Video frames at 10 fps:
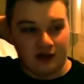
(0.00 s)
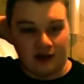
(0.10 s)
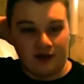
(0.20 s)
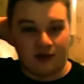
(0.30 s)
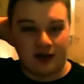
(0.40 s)
I'll
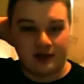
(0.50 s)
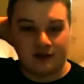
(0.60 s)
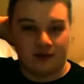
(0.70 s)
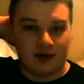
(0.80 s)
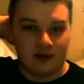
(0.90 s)
never ask you
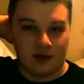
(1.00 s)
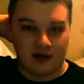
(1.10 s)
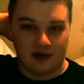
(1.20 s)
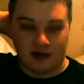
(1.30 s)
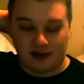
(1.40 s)
for any
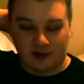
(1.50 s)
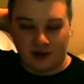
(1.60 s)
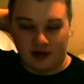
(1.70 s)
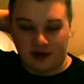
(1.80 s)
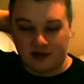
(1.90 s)
money on that. I
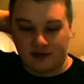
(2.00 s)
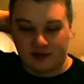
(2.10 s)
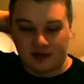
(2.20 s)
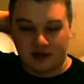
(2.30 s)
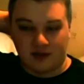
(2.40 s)
won't ask you
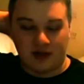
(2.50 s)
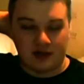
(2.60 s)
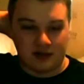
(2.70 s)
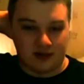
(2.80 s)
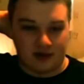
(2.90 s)
for
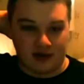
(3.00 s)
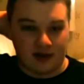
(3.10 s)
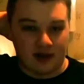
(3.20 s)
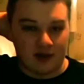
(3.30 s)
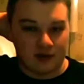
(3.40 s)
donations or anything
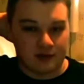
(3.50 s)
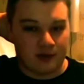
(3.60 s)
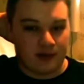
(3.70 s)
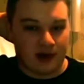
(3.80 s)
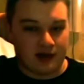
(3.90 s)
like that. It'll just
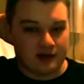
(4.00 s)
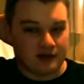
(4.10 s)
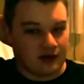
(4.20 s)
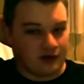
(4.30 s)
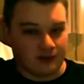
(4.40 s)
be paid
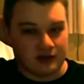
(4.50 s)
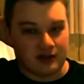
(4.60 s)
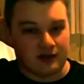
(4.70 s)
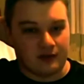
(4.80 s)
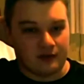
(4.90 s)
straight off my
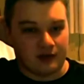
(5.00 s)
channel.